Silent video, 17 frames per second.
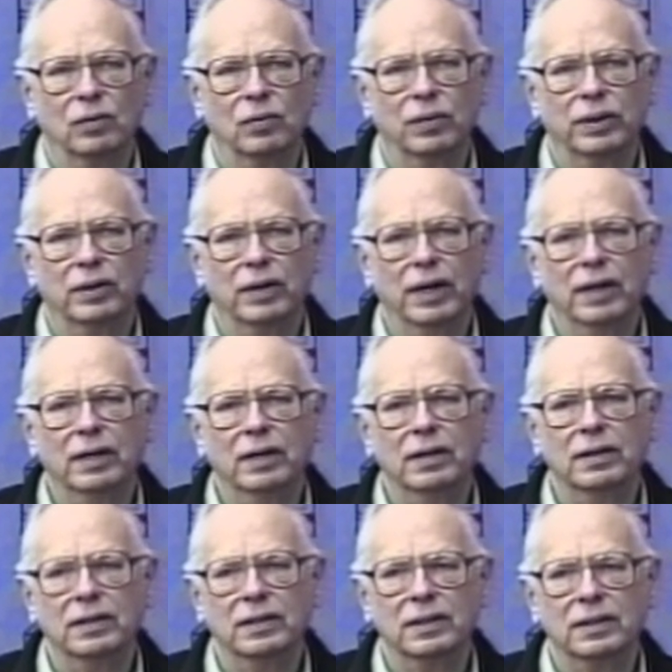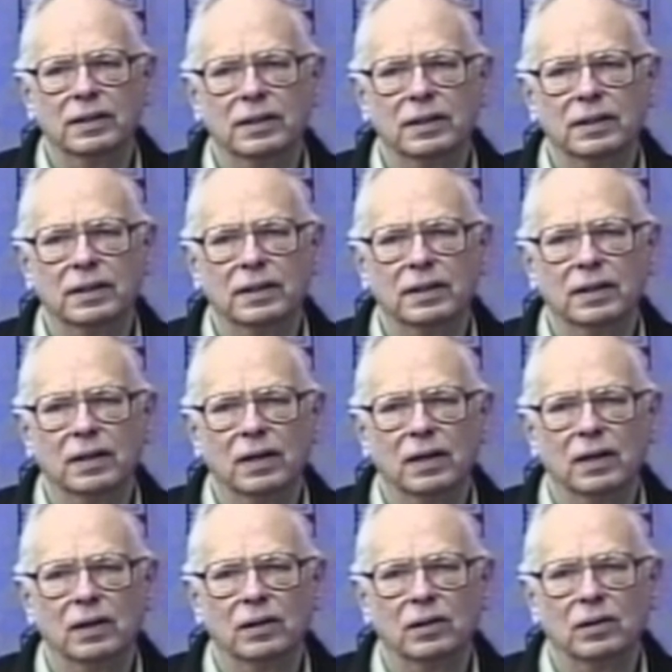We then
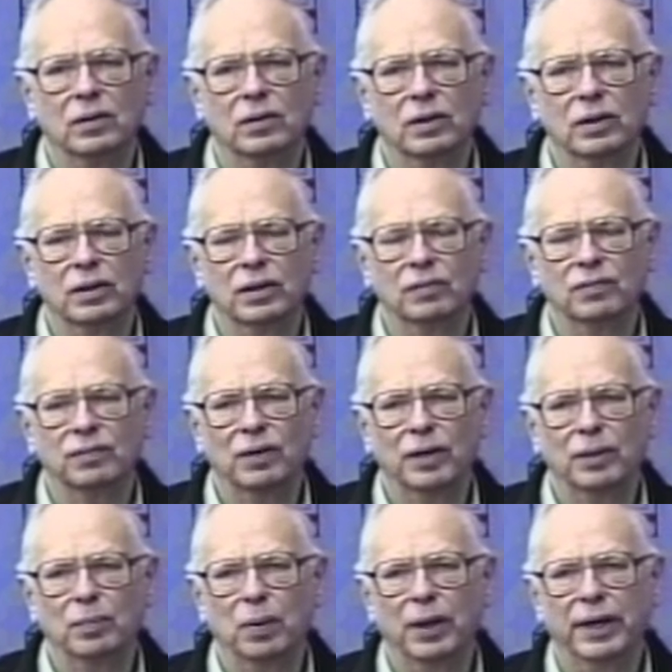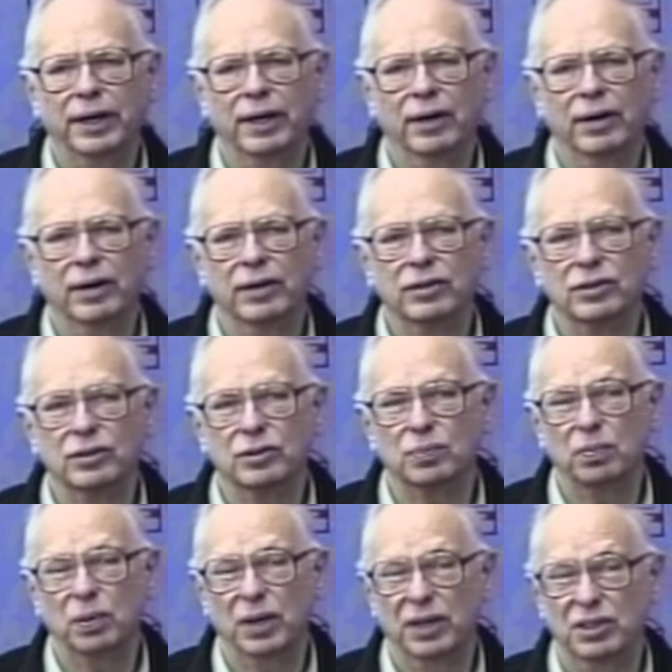looked at floodplain areas as
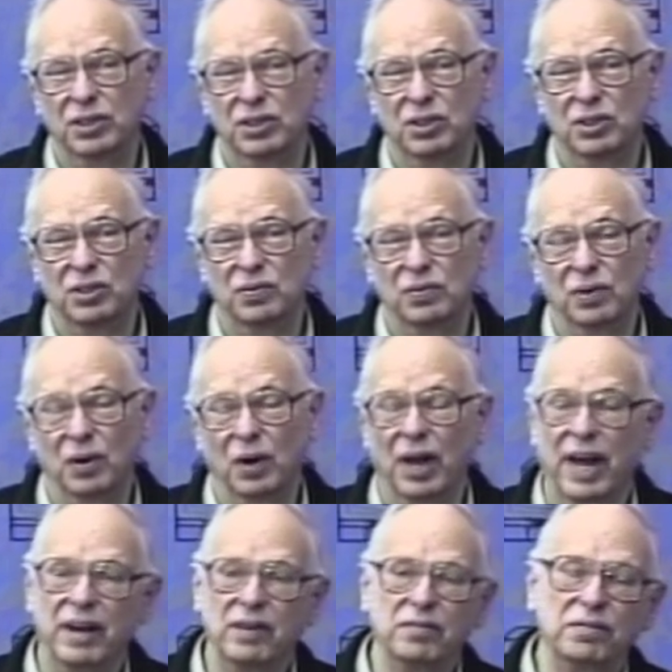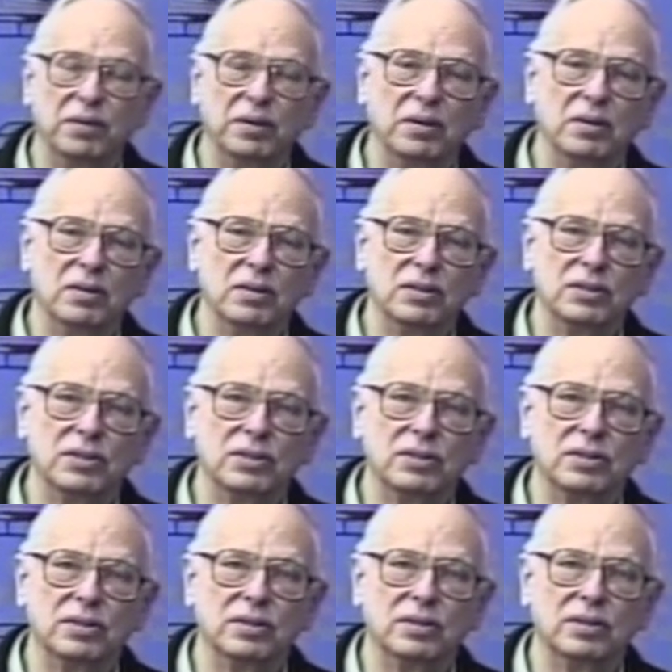places for landfills,